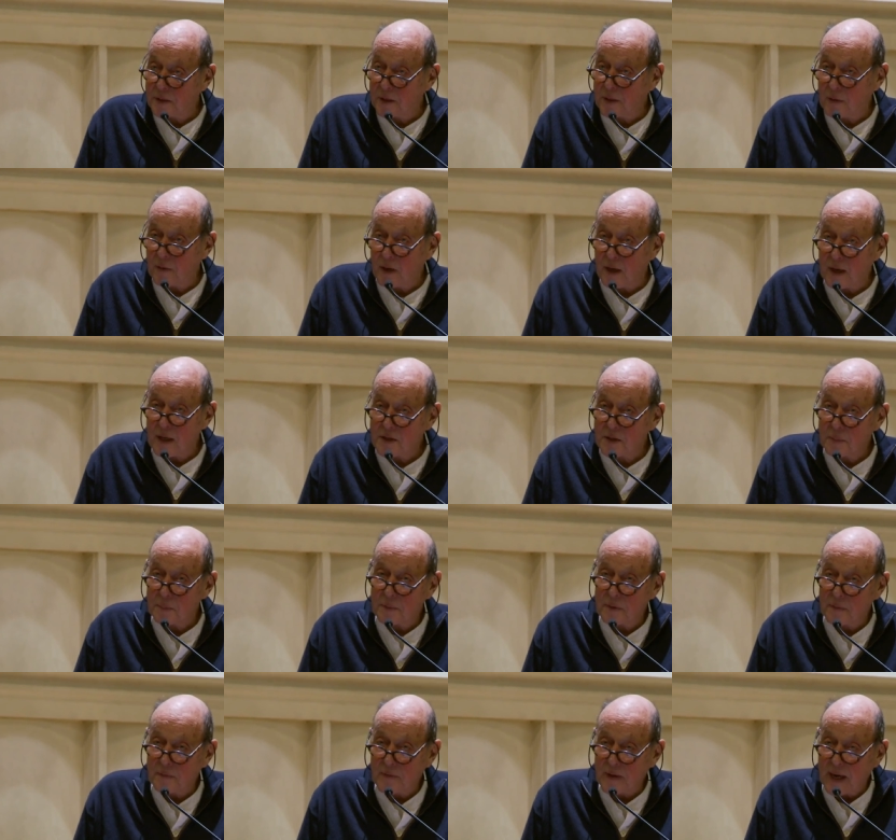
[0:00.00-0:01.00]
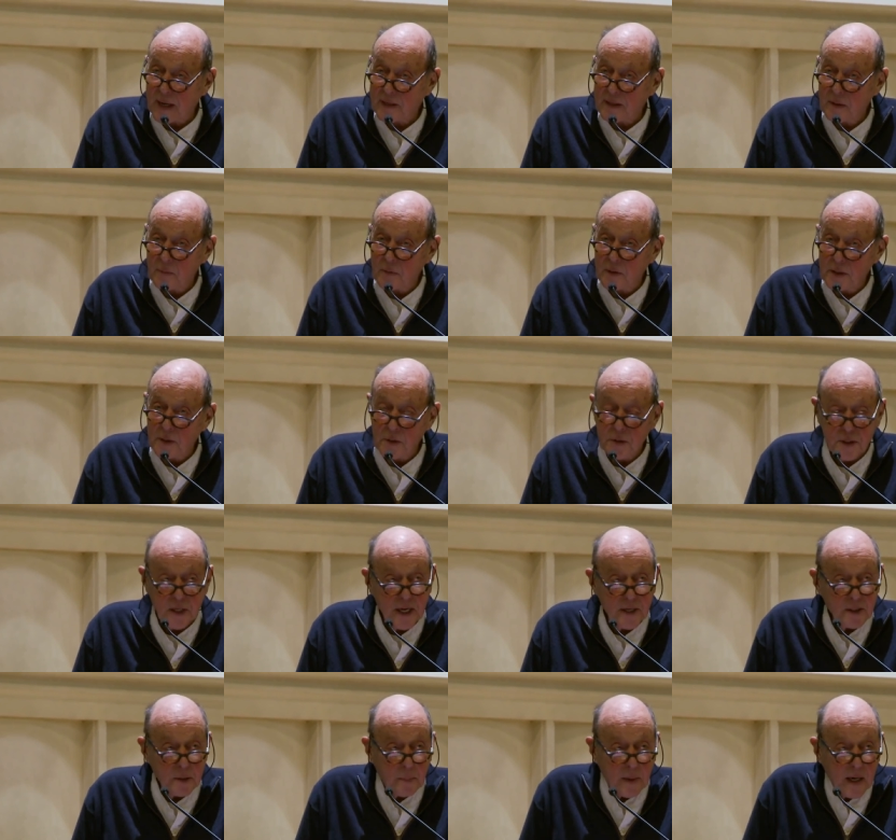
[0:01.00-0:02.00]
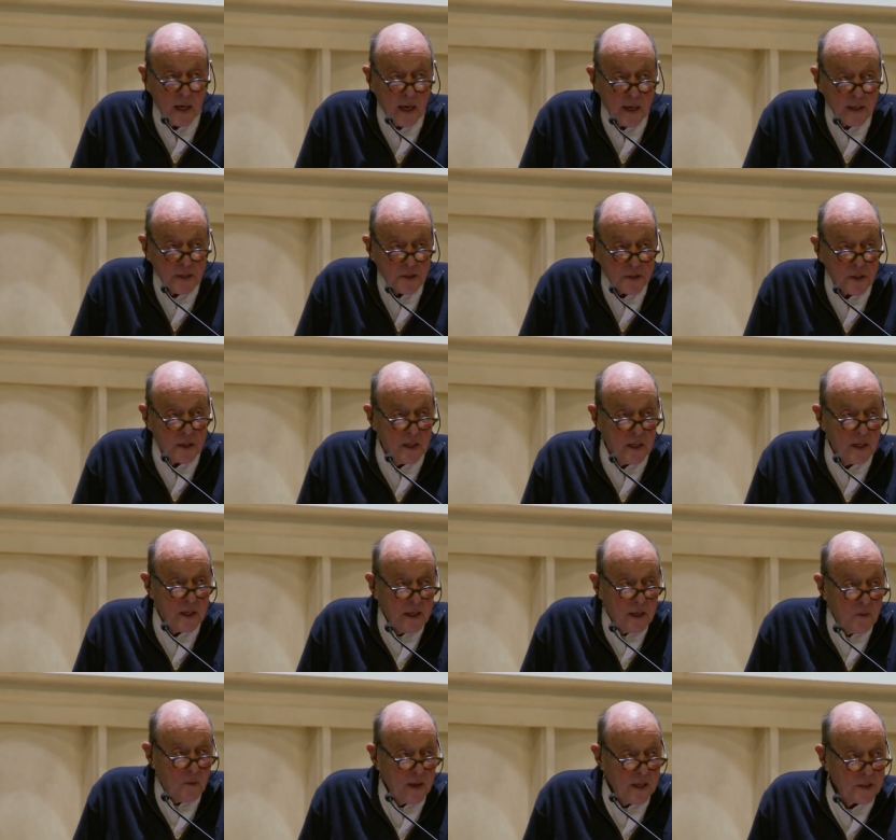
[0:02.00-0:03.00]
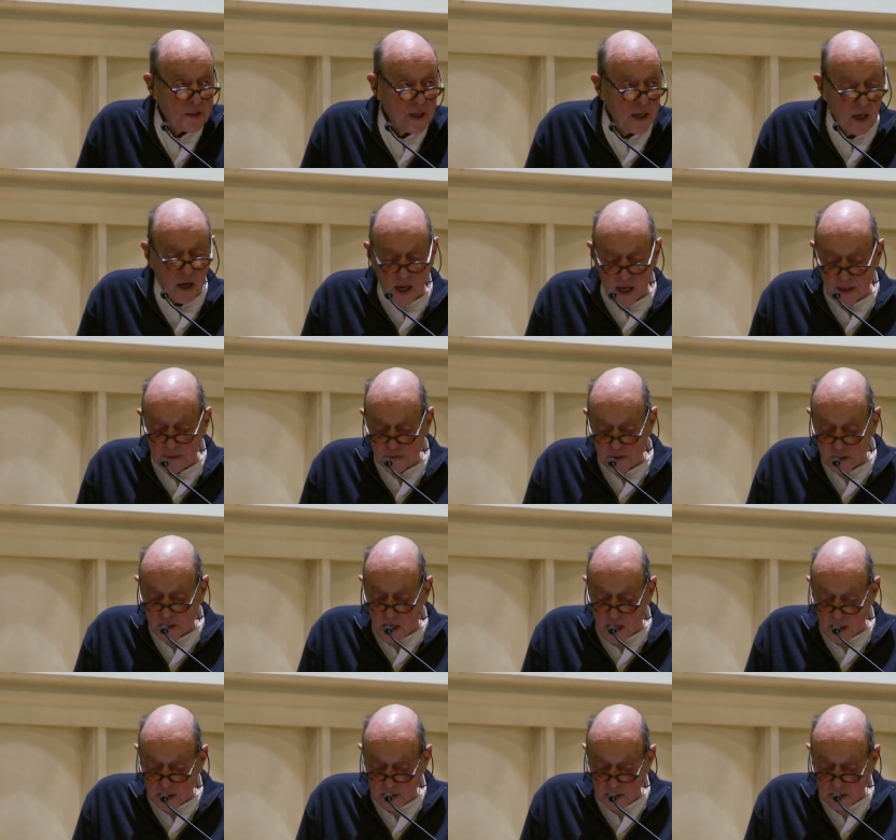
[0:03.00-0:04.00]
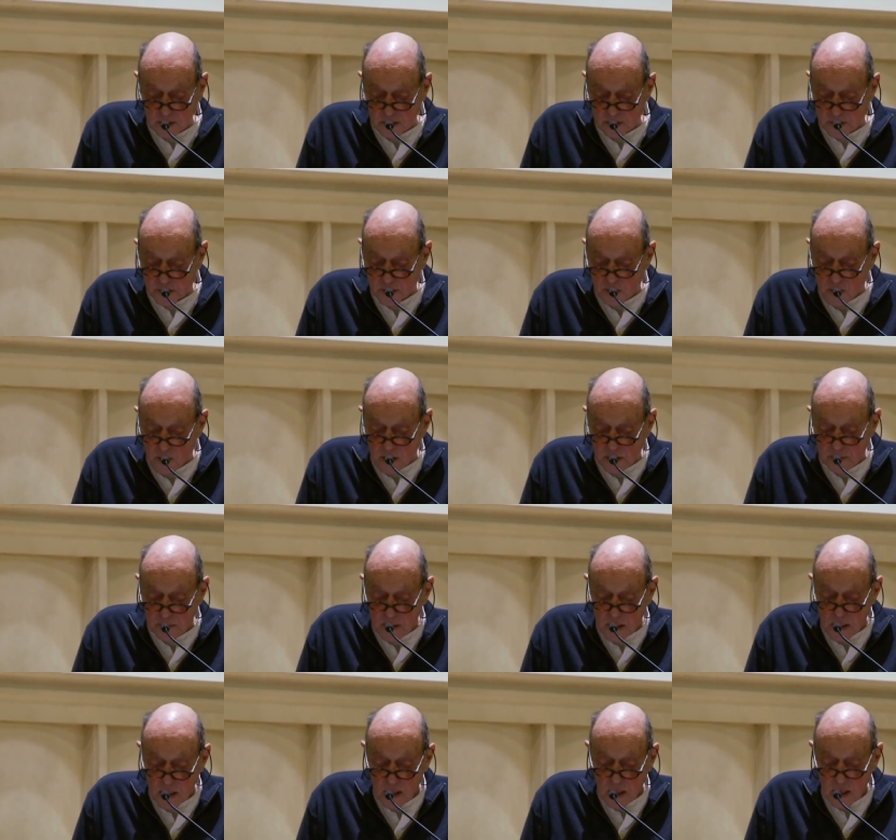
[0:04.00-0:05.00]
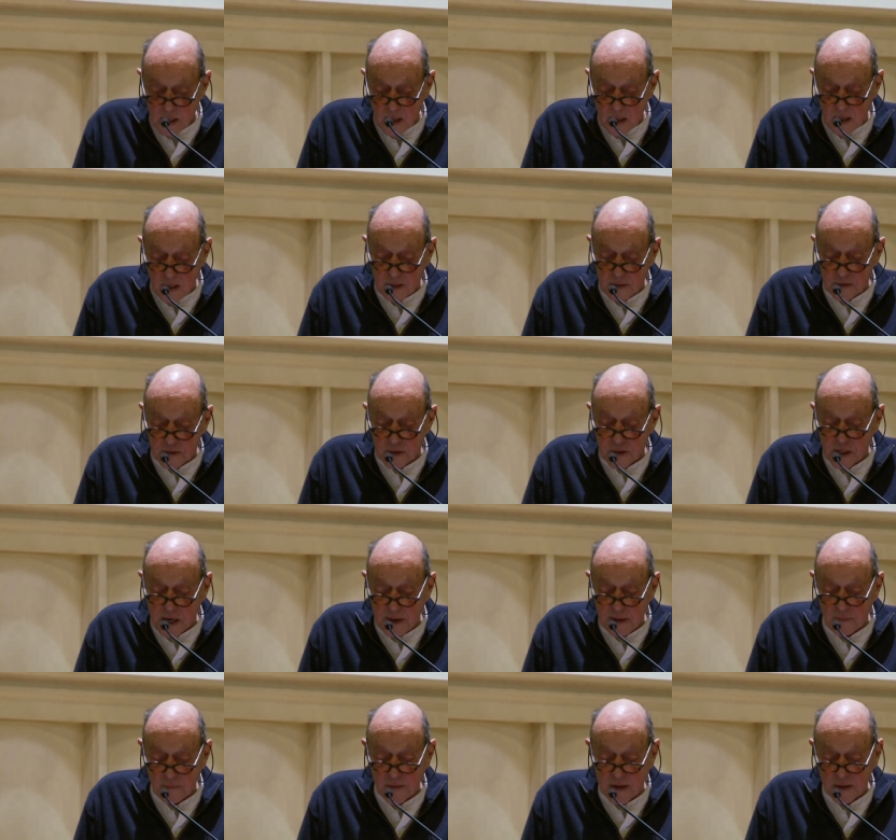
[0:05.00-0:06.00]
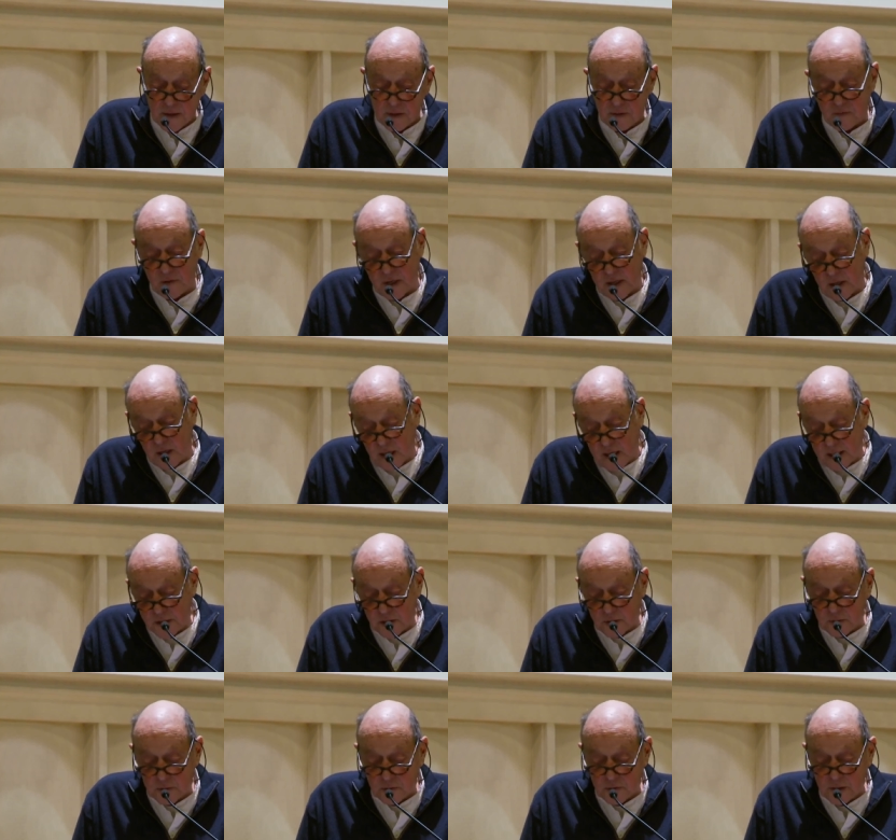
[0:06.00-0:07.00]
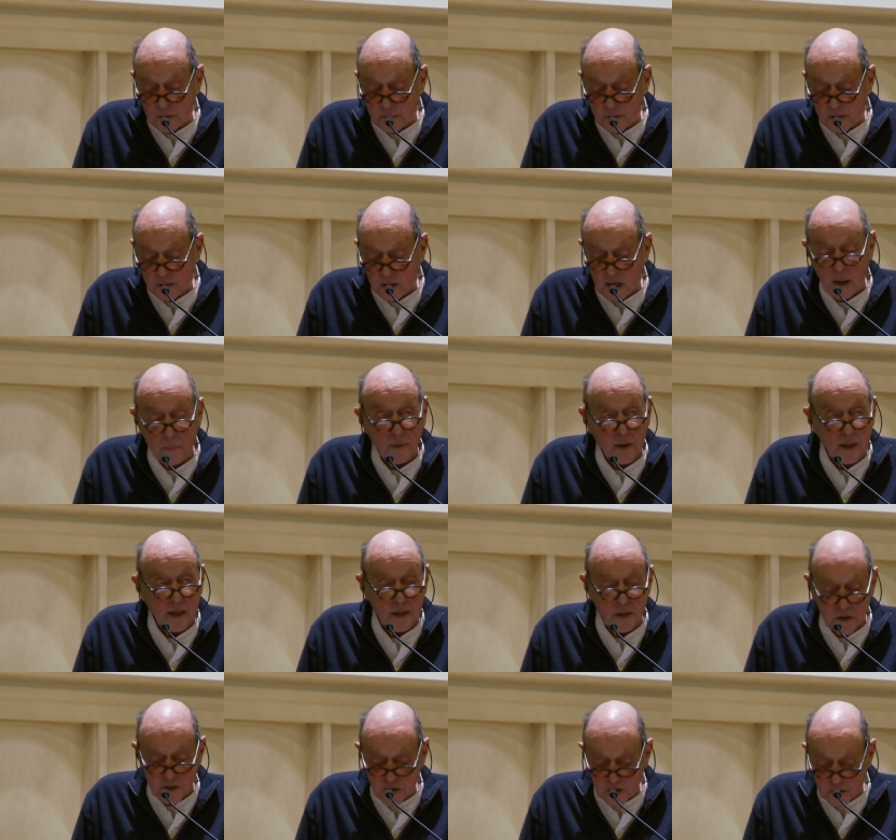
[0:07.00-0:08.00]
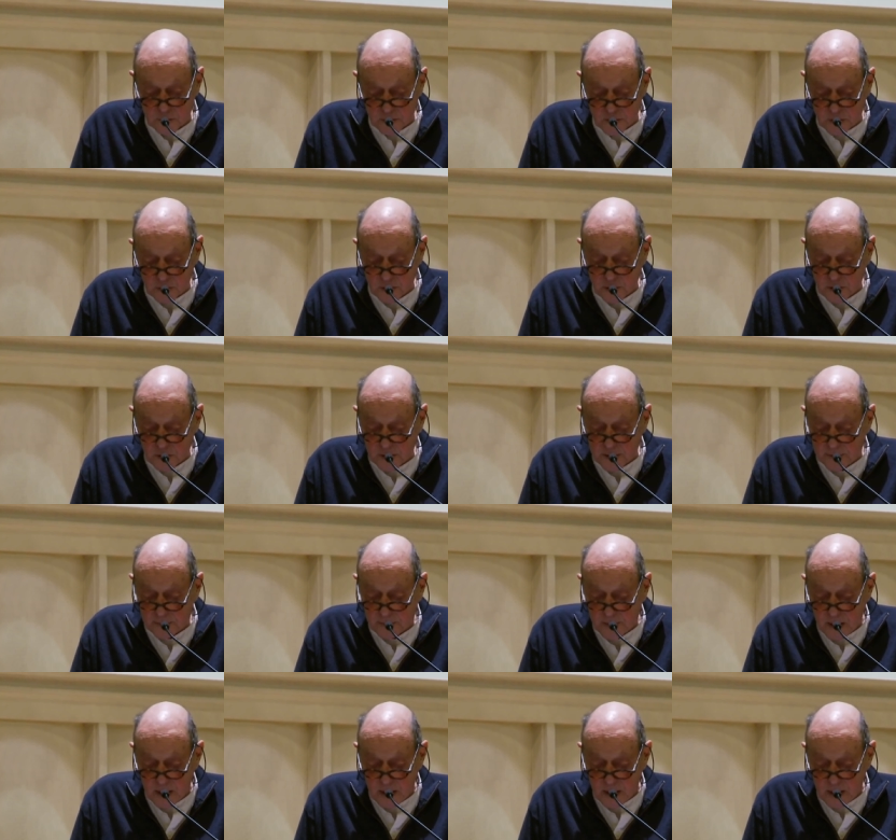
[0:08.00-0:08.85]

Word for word: that arise from the fact that we use antibiotics in raising livestock, and so on, uh, the side effects of radiological treatment, complications from surgery.